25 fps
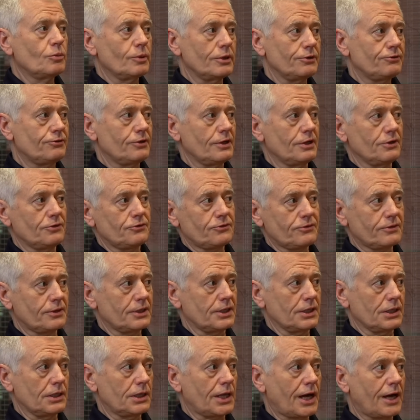which is
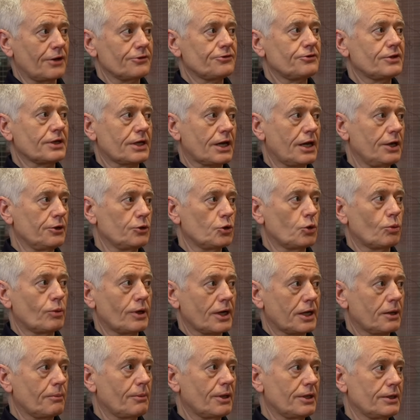the last decadal
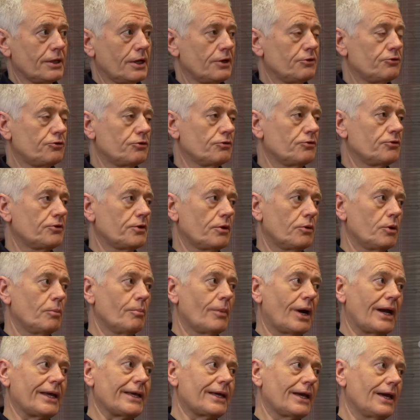recommendation. So in
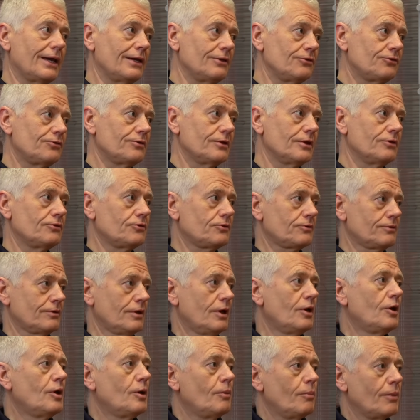my case, it's
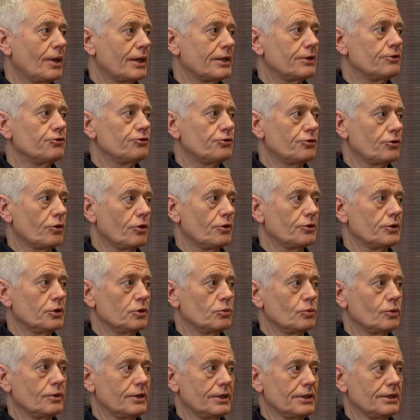making sure
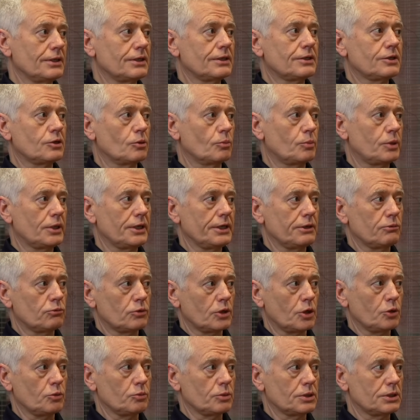that we complete
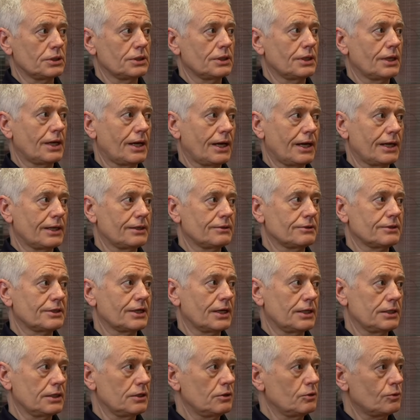Roman and
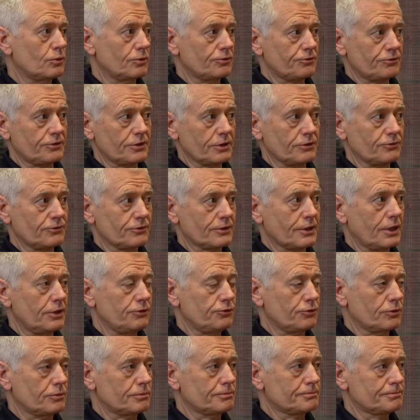get it launched on
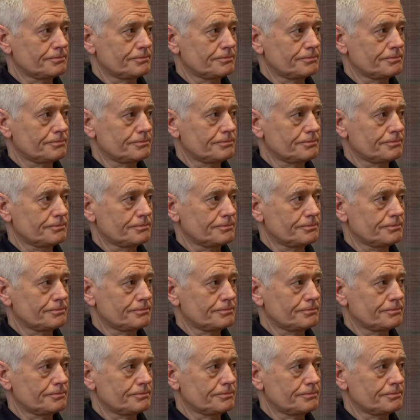schedule.